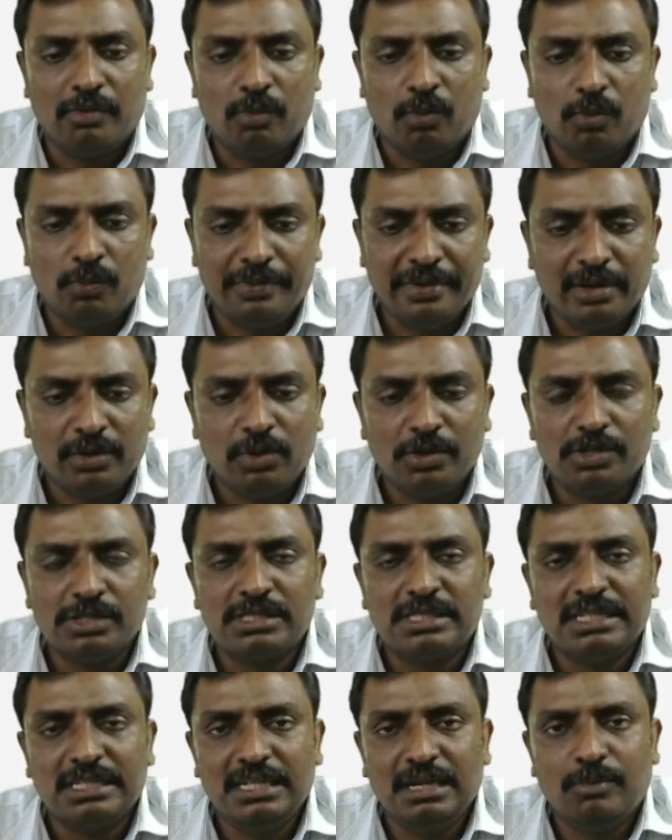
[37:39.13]
we are going to
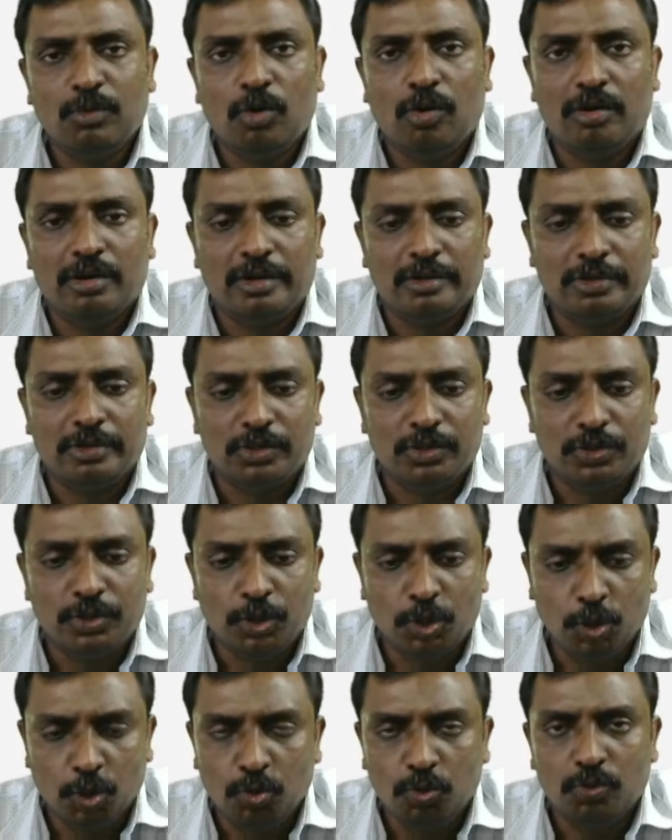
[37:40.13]
see demo on
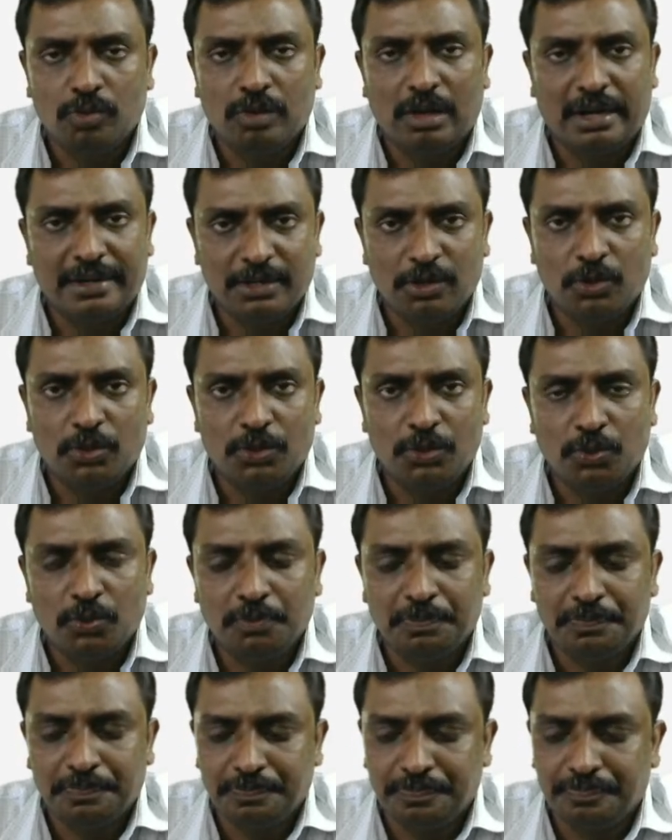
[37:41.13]
Arduino
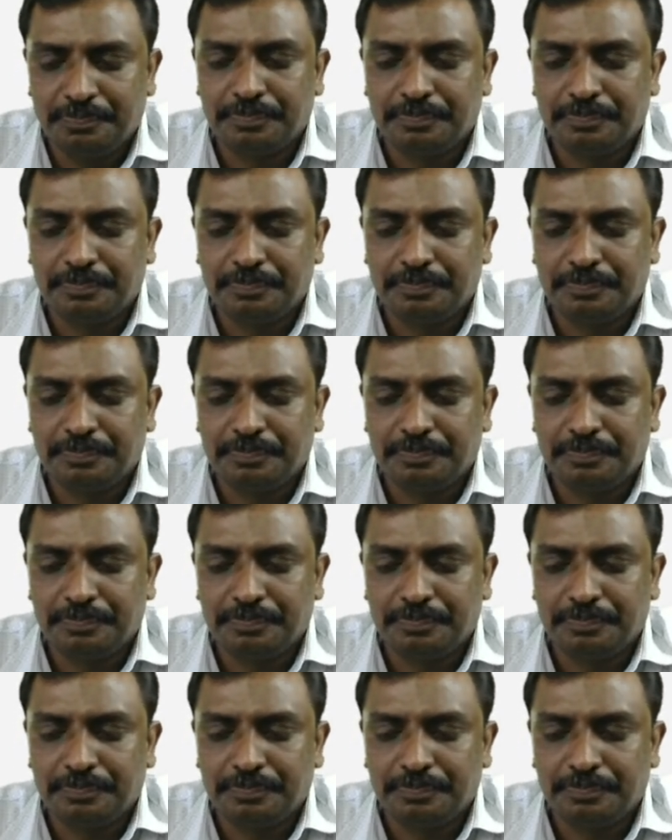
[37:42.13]
Uno.